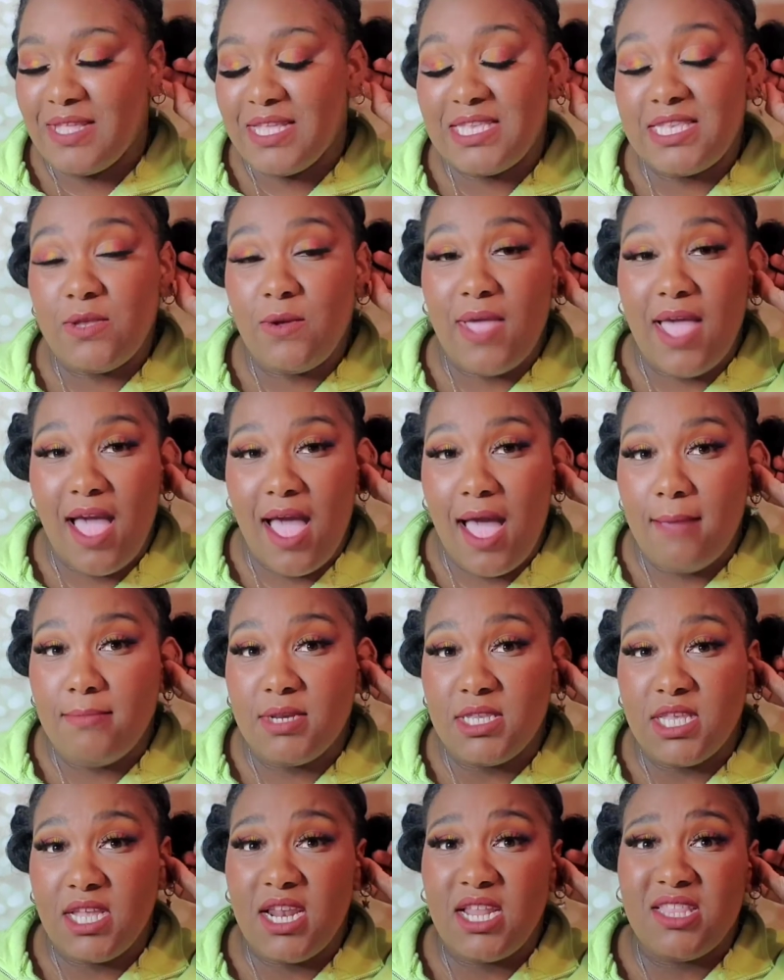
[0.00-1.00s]
So yeah, I'm
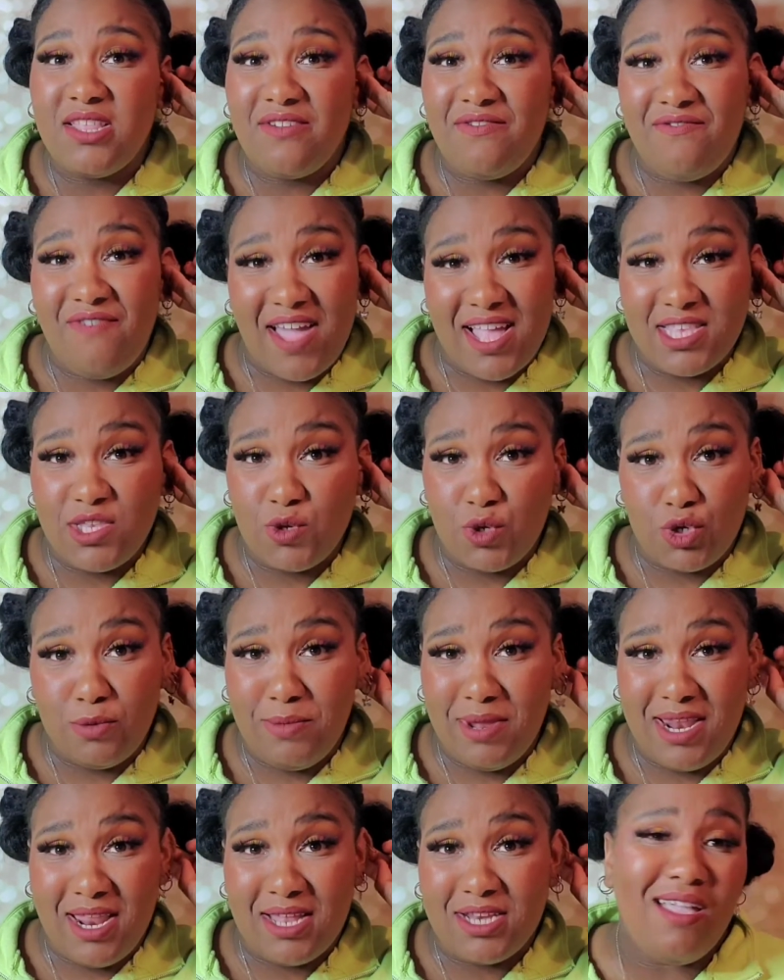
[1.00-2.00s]
just going to define social
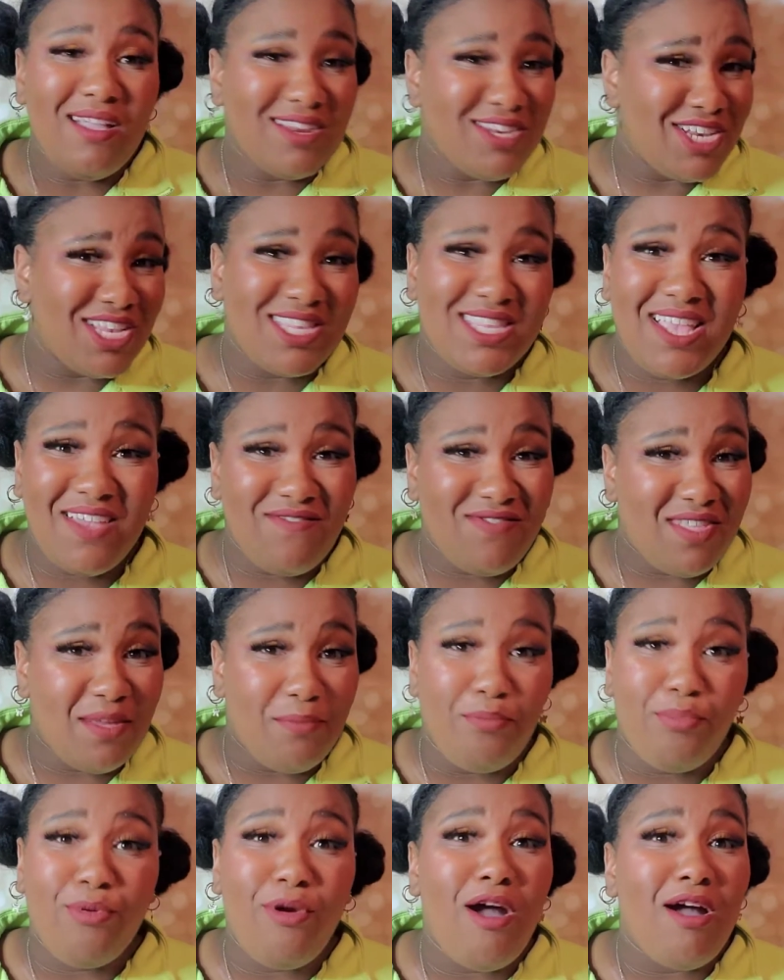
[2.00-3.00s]
media, just give the
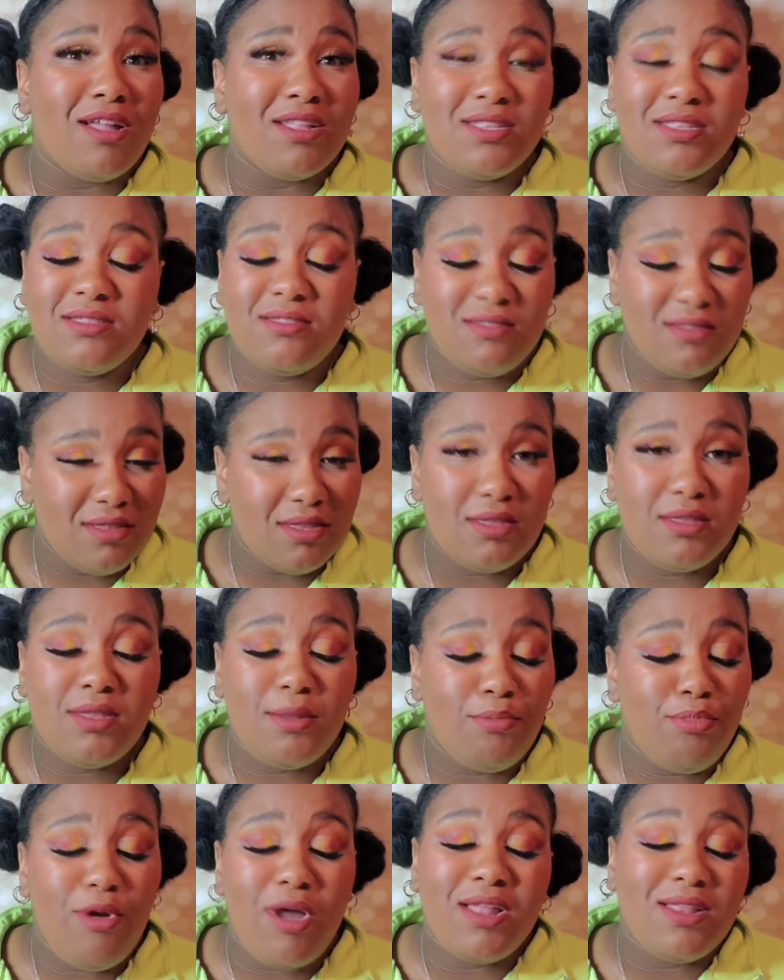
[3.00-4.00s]

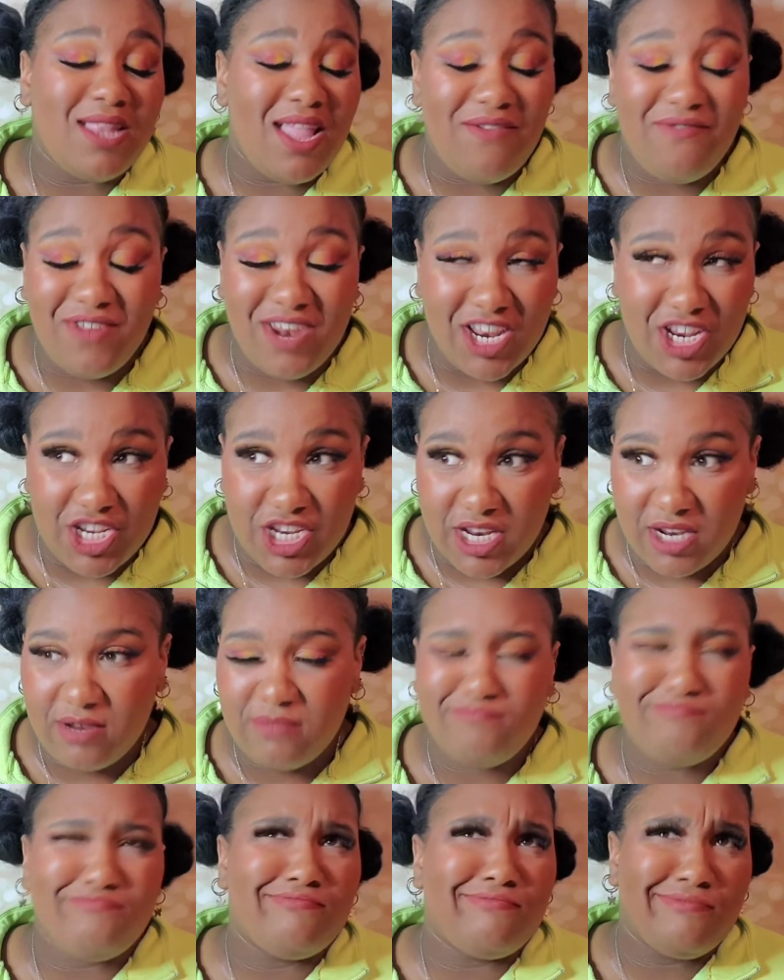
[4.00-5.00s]
broad definition.